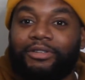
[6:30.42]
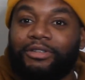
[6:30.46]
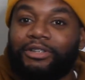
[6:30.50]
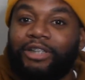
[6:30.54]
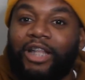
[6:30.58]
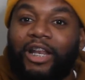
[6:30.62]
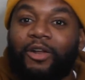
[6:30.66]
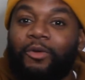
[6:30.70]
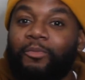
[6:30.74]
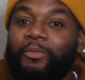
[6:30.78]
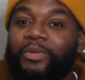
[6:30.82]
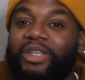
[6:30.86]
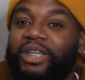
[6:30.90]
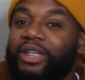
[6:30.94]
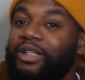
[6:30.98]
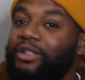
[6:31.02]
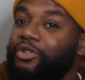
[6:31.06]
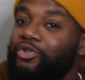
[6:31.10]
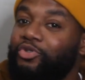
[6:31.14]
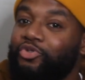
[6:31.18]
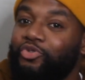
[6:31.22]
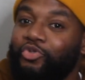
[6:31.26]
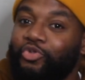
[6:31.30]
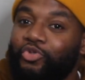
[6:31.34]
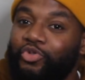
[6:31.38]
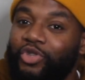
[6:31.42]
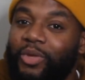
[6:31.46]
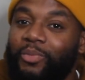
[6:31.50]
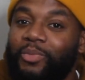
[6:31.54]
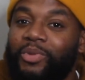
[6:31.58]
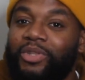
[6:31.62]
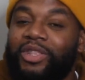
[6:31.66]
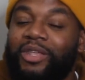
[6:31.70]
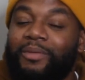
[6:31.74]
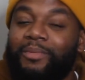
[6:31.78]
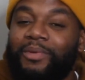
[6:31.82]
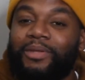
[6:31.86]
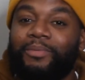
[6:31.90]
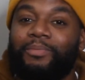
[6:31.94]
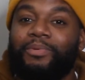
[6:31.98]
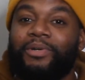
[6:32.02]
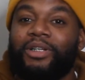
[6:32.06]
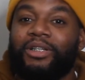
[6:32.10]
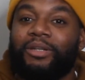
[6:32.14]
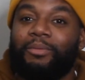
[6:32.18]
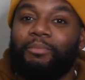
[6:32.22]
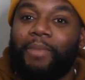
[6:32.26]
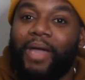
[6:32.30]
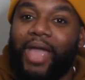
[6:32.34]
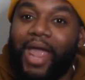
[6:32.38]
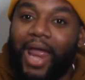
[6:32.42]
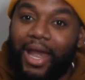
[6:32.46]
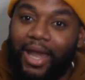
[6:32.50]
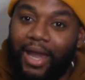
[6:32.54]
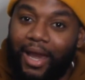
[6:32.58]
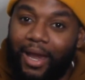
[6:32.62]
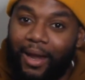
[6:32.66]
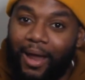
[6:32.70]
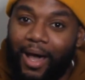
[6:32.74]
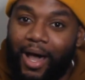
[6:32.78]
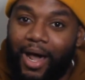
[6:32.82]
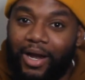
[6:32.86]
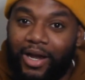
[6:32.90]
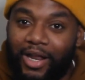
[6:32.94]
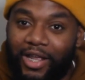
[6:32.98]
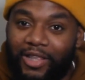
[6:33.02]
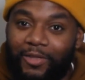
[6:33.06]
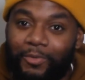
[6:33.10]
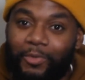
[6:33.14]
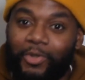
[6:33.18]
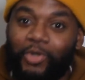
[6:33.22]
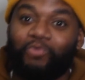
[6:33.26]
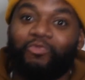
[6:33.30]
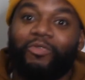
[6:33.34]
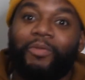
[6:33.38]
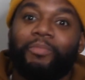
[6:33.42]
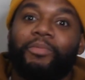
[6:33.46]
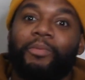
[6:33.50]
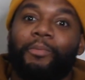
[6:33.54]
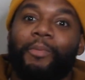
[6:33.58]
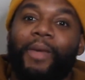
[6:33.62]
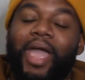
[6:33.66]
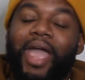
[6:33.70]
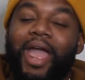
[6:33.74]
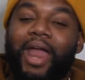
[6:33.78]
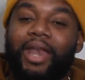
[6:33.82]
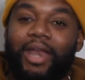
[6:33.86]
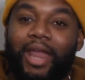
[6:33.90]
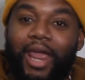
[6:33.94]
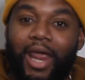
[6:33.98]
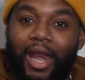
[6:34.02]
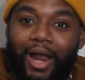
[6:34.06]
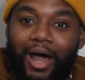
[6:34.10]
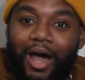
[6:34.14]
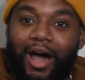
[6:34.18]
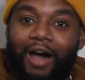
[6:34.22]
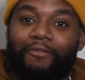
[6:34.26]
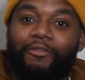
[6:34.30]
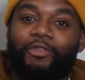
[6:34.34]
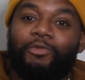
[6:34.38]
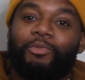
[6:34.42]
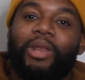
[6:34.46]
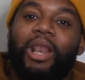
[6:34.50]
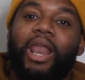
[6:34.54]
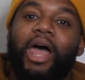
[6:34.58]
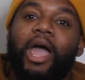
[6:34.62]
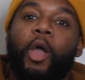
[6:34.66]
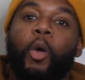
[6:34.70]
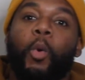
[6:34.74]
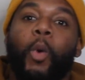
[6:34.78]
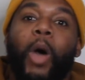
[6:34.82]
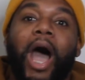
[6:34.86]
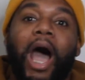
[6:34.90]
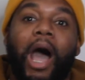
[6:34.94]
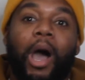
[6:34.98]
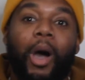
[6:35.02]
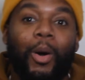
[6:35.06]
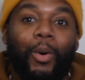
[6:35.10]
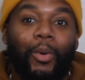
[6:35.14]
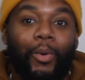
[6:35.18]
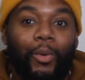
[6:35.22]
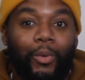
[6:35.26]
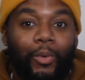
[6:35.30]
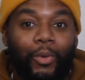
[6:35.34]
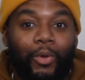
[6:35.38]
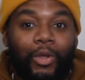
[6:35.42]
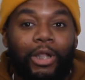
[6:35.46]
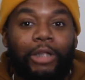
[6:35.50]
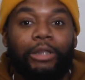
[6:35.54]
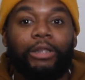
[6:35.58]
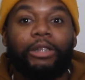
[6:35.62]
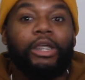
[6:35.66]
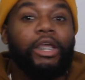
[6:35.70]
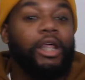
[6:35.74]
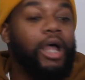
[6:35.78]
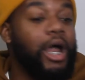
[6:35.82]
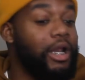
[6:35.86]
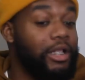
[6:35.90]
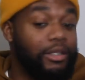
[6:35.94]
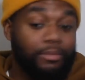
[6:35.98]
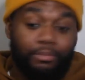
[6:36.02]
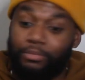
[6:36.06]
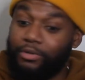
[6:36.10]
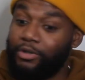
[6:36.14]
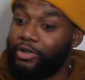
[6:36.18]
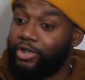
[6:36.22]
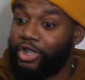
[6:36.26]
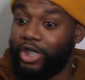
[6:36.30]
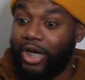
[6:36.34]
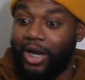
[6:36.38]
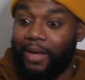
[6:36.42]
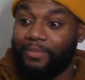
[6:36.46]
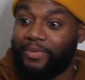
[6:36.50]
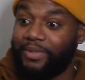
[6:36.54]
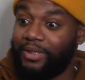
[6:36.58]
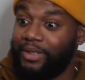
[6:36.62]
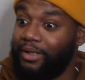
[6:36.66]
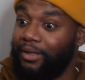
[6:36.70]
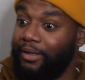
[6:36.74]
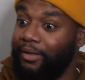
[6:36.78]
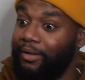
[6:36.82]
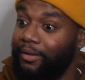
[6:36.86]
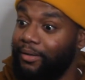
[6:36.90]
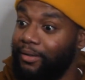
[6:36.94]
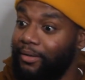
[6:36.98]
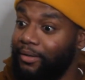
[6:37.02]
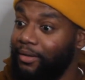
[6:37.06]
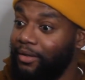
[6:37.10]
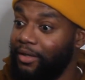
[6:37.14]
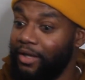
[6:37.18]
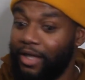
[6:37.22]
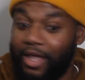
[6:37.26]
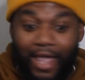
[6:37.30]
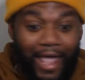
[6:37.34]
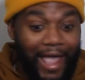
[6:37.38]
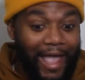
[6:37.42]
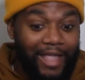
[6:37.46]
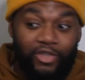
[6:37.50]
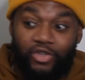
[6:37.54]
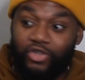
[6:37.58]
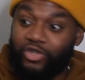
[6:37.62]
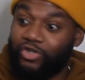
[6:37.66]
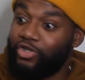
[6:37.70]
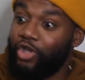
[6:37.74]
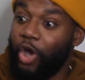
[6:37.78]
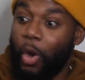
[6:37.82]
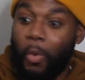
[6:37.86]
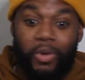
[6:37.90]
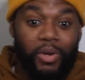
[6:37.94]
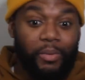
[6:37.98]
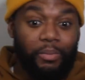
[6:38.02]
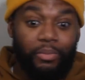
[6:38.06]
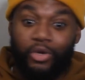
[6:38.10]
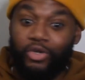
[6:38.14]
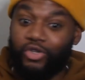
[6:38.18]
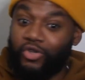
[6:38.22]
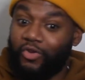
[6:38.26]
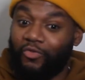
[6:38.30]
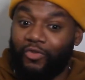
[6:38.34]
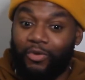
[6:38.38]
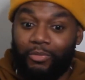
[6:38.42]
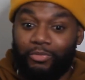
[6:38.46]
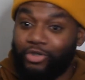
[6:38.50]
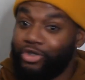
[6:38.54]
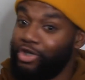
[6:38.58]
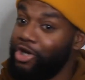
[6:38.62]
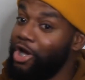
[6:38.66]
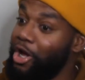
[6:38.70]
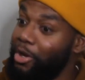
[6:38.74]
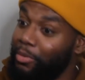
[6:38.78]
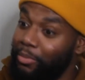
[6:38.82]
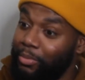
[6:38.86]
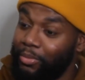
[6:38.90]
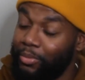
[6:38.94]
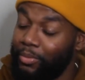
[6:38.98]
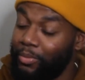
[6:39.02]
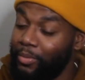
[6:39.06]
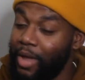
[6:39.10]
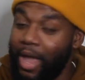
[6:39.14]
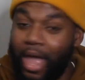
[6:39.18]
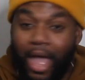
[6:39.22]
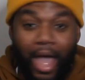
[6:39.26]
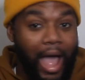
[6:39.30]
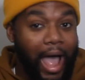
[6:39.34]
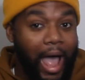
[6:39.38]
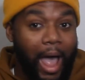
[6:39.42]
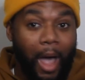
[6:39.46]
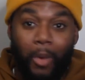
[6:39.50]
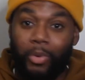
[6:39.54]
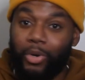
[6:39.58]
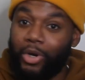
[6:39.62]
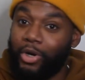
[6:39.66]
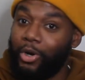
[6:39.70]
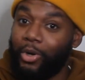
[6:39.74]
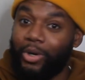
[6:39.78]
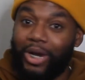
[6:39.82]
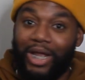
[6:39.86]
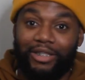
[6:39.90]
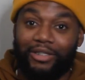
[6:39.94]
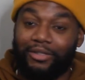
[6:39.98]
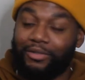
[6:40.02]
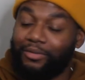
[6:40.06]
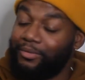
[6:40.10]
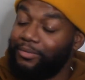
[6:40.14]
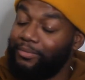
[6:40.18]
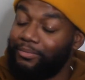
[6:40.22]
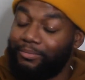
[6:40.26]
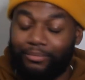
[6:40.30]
They don't be telling the truth. They be putting the band-aid on it. And then when you rip the band-aid off, you be like, wow, look at all this bullshit I'm seeing. Had you just told me the bullshit from jump, I would have known not to.